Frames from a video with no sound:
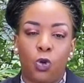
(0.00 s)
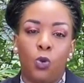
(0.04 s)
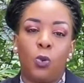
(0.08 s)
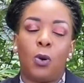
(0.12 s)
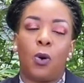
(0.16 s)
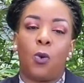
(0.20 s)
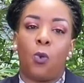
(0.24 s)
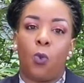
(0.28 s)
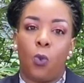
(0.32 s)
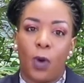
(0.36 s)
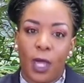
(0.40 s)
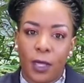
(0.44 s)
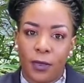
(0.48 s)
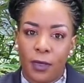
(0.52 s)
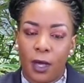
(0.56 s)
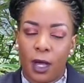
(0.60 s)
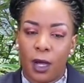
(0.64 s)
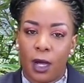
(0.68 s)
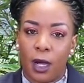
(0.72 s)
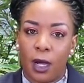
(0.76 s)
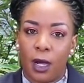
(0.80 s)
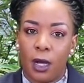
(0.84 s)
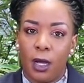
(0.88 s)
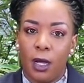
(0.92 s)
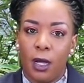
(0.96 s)
who were with
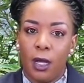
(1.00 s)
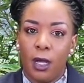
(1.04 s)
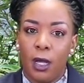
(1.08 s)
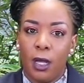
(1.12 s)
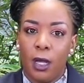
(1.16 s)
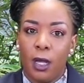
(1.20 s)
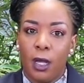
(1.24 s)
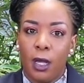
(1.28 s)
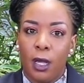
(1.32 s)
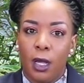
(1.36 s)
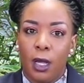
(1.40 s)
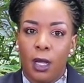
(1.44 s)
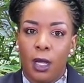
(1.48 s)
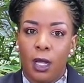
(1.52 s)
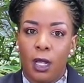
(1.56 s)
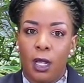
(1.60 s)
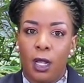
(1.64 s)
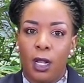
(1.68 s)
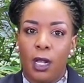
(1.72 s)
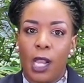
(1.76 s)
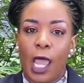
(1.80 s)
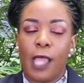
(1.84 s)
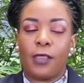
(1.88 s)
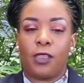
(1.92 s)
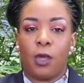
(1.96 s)
her,
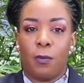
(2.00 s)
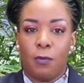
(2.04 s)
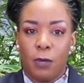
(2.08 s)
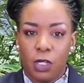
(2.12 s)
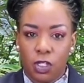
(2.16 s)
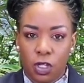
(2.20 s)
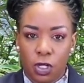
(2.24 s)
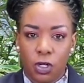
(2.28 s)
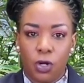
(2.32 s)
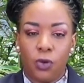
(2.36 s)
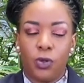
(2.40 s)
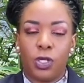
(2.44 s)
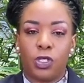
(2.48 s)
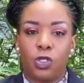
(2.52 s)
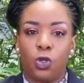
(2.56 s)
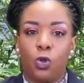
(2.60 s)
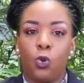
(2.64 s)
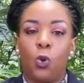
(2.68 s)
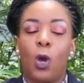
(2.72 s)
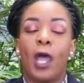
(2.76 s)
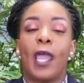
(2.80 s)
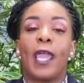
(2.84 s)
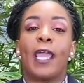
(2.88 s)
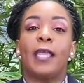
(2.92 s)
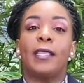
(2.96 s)
like the missionaries
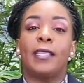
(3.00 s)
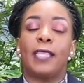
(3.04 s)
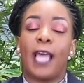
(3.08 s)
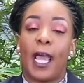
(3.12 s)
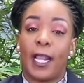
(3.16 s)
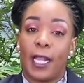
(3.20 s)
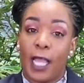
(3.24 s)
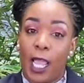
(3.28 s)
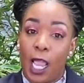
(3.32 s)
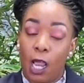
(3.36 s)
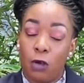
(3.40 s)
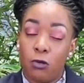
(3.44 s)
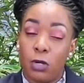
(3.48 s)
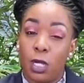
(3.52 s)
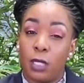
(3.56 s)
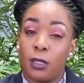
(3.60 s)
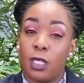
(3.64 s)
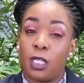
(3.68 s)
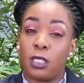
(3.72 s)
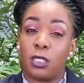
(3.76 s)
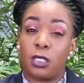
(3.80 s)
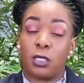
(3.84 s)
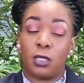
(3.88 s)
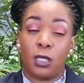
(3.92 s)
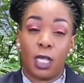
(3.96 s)
who were in that area,
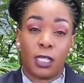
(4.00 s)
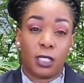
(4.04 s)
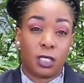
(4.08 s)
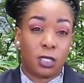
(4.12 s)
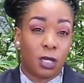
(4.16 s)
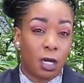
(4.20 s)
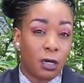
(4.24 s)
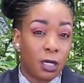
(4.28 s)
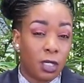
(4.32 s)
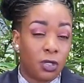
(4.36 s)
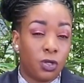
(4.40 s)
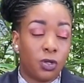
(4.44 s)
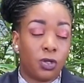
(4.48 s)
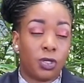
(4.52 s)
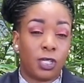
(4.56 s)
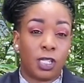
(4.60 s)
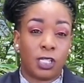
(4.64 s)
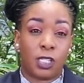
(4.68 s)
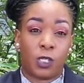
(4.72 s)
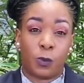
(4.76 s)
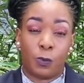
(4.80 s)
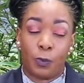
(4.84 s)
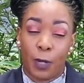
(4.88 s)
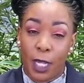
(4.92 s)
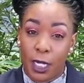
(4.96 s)
they started to
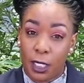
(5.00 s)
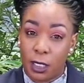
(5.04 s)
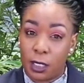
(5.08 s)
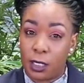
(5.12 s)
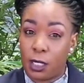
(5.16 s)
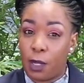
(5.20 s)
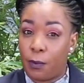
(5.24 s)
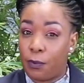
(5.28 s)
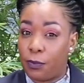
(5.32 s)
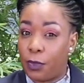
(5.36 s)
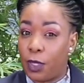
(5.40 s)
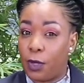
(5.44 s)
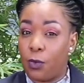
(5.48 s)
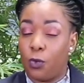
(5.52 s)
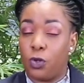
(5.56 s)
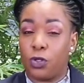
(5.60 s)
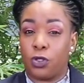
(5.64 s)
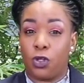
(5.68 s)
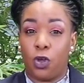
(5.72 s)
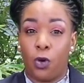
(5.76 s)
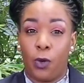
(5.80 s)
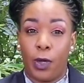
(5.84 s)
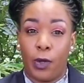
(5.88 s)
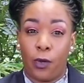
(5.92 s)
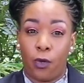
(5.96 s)
suspect something
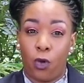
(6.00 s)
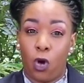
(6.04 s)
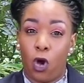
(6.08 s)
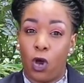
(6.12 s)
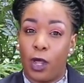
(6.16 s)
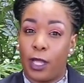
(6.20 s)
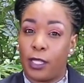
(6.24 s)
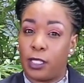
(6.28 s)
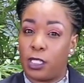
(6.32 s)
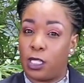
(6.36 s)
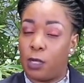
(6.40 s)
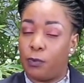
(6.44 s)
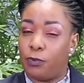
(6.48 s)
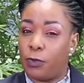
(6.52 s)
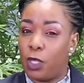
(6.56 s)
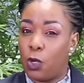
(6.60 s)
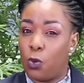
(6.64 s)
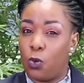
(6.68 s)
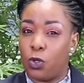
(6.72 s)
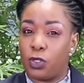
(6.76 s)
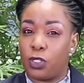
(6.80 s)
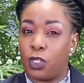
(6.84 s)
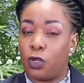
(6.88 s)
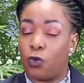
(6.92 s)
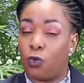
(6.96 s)
was going wrong and something
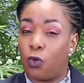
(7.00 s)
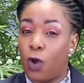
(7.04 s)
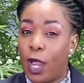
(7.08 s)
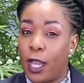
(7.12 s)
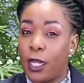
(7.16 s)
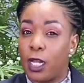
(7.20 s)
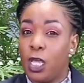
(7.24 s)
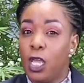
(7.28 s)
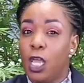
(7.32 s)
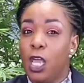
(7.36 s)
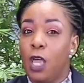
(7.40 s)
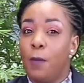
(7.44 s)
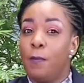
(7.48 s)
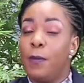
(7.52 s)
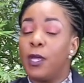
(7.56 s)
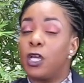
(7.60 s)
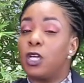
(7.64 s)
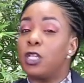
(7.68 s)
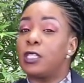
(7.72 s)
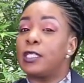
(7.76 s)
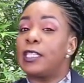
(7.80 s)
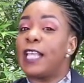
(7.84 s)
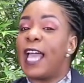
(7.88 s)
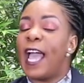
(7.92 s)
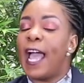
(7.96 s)
wasn't right,
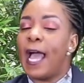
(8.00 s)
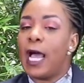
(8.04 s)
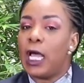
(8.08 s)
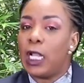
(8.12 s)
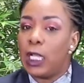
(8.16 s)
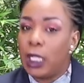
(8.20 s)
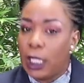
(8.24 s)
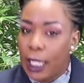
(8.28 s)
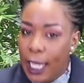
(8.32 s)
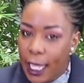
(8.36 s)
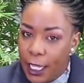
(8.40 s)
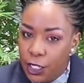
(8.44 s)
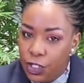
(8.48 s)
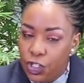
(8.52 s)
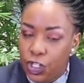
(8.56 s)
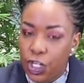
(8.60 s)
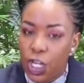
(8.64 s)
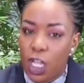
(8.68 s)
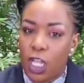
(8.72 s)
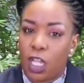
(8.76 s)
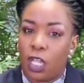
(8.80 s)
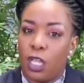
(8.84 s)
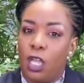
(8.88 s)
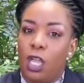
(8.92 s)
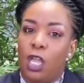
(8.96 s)
because they're
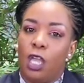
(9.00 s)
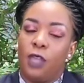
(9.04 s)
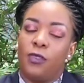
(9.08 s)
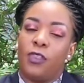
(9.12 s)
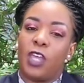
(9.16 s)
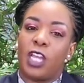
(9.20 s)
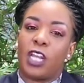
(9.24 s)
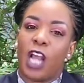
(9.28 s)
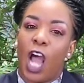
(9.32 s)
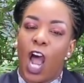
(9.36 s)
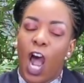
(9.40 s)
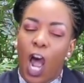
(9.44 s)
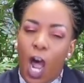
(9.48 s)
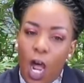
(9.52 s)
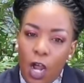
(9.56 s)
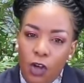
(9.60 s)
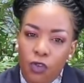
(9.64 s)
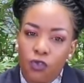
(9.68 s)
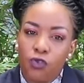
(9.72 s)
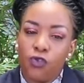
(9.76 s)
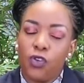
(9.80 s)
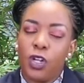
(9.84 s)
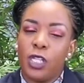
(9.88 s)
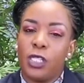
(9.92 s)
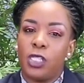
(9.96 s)
alleging that
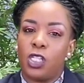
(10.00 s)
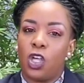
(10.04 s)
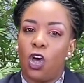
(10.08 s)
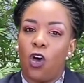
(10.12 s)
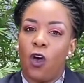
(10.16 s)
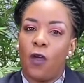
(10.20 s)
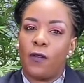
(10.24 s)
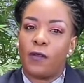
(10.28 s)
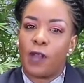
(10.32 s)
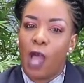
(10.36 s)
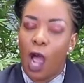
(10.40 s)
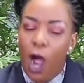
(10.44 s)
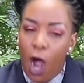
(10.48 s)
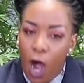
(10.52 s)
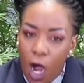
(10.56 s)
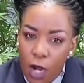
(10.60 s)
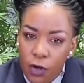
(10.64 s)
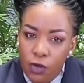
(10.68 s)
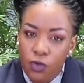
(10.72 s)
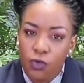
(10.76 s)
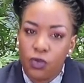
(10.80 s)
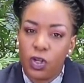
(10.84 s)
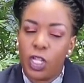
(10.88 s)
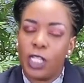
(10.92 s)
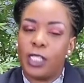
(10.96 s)
hundreds and
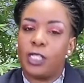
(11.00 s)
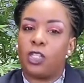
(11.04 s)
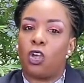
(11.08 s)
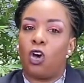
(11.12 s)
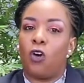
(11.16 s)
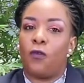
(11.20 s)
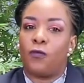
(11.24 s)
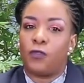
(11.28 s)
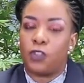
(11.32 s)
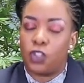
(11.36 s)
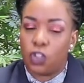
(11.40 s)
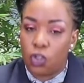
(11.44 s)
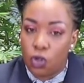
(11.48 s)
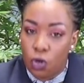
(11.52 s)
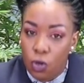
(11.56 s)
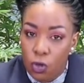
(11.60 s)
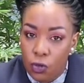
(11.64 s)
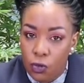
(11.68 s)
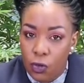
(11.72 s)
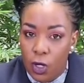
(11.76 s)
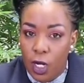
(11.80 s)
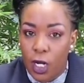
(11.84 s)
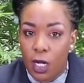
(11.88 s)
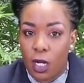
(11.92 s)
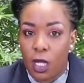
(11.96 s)
hundreds of
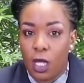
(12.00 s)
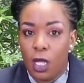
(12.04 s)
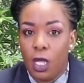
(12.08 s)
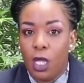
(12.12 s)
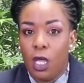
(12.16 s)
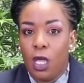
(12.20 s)
children,